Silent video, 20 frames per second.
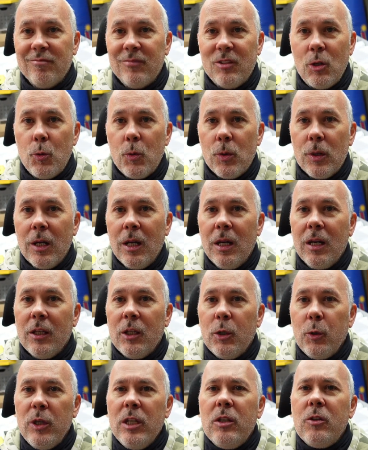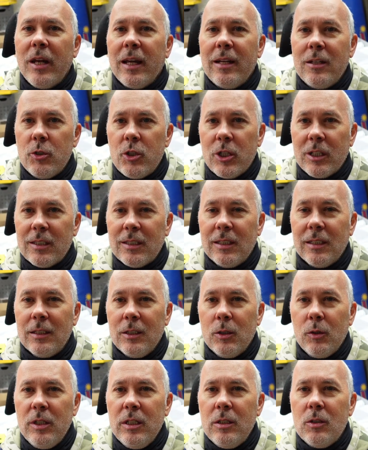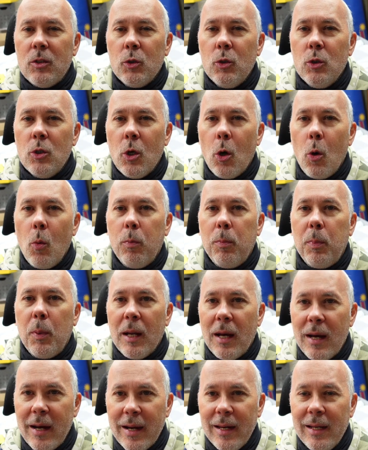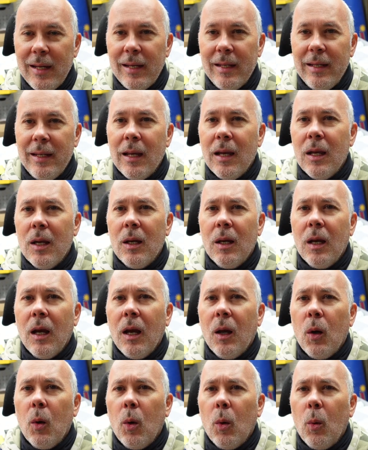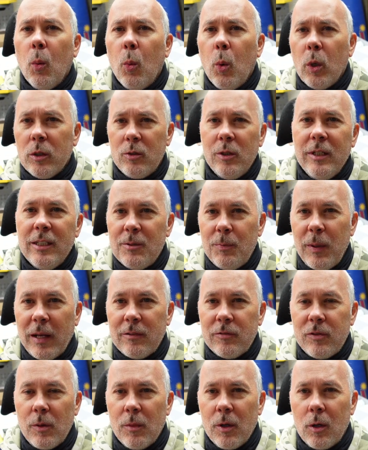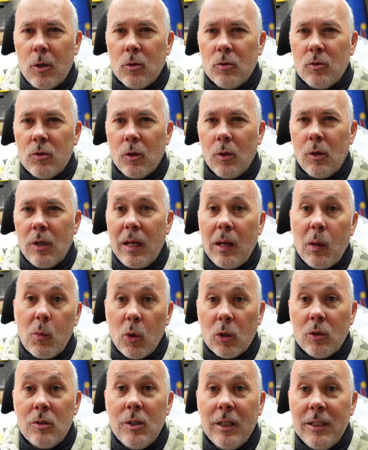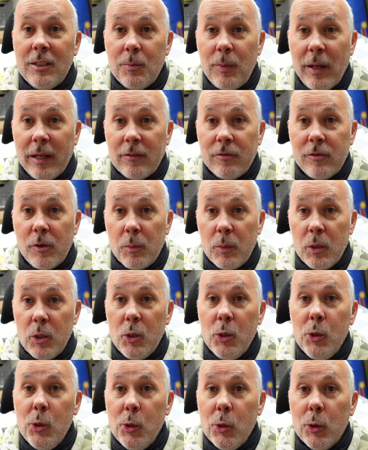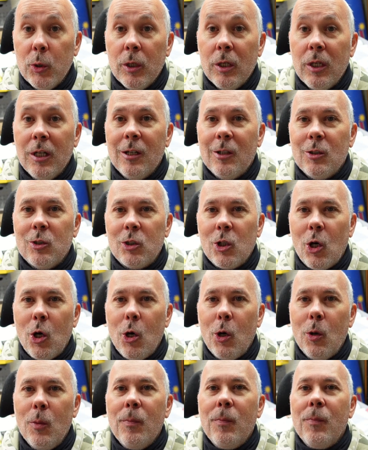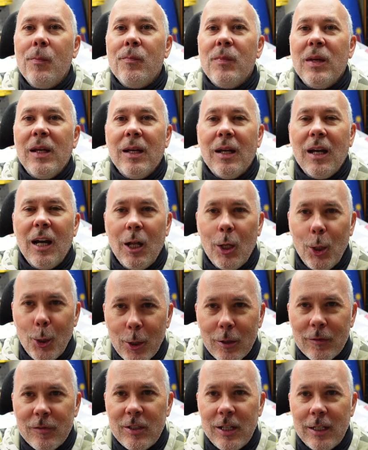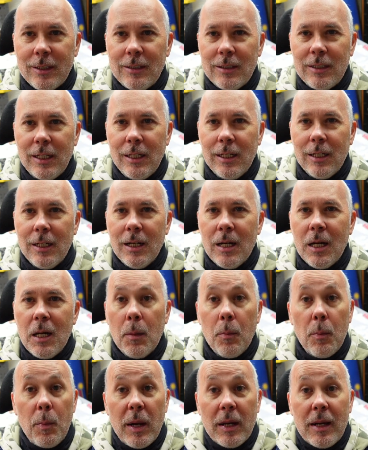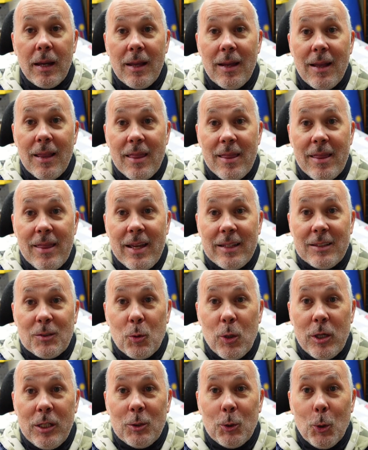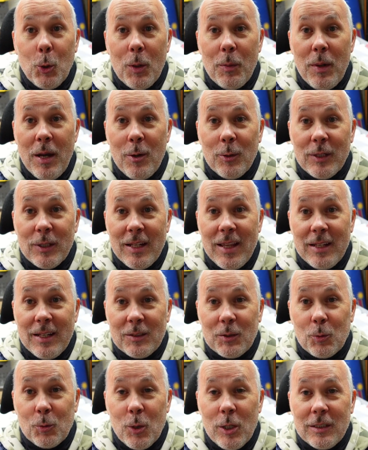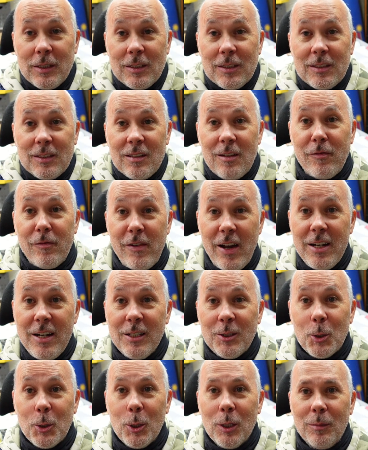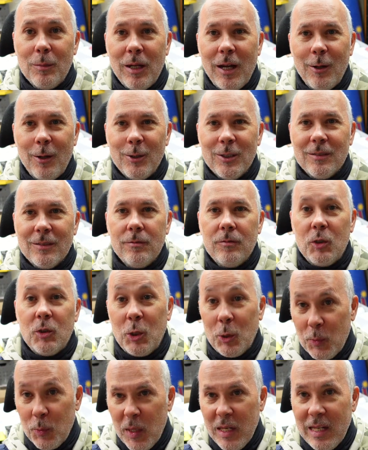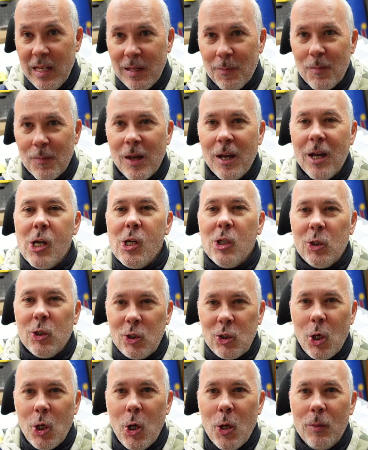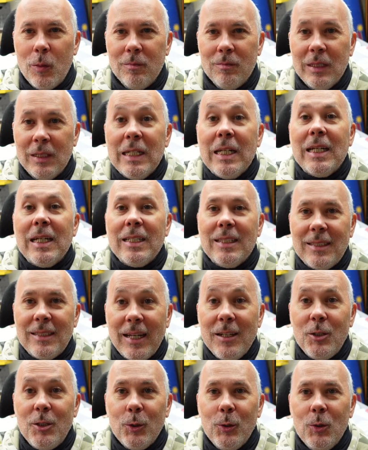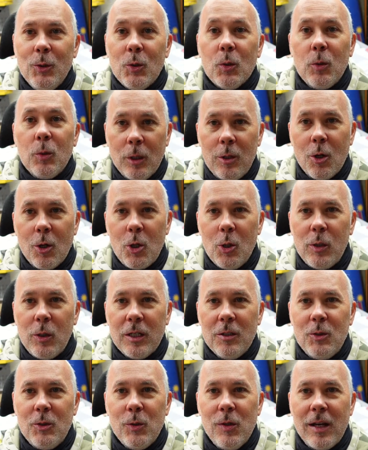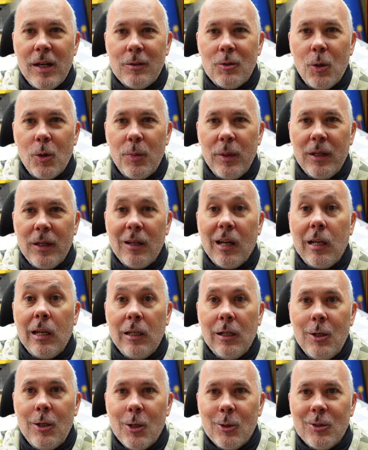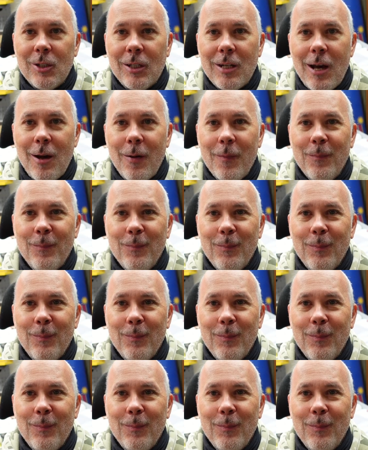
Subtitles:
No, you need to get adjusted. You need to know blindly what to expect from the controller and what to expect from you. So a lot of testing, but that's what it's all about, and that's what the fun is all about to me. So stay tuned, we're going to look into that topic a little closer now.